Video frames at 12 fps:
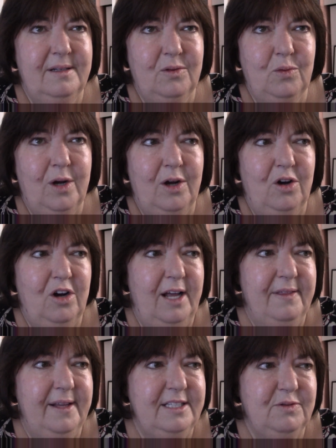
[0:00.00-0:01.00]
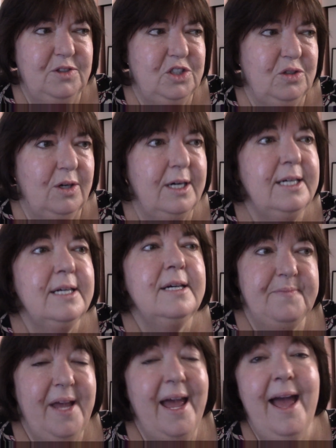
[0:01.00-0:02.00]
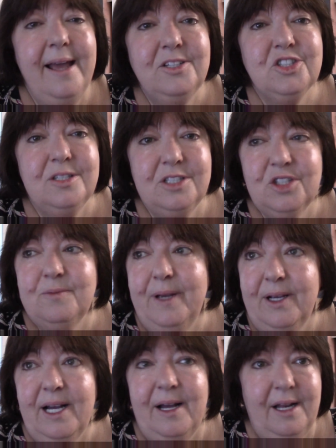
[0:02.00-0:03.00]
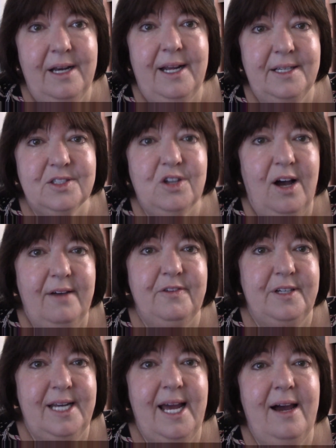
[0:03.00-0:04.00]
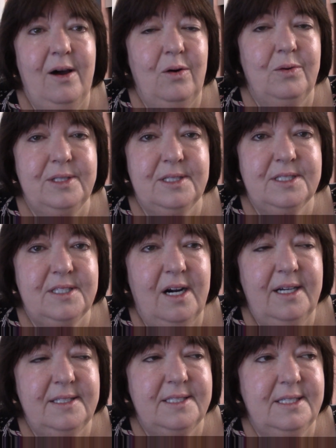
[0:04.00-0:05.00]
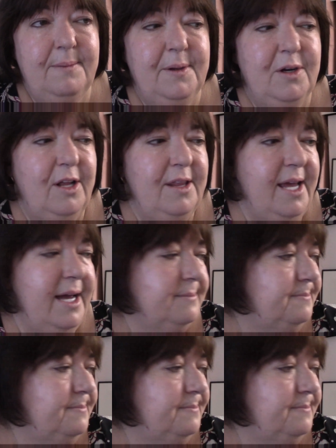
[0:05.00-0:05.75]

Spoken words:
I don't want hot, that's for sure. I actually should make an iced coffee now and start sipping on that.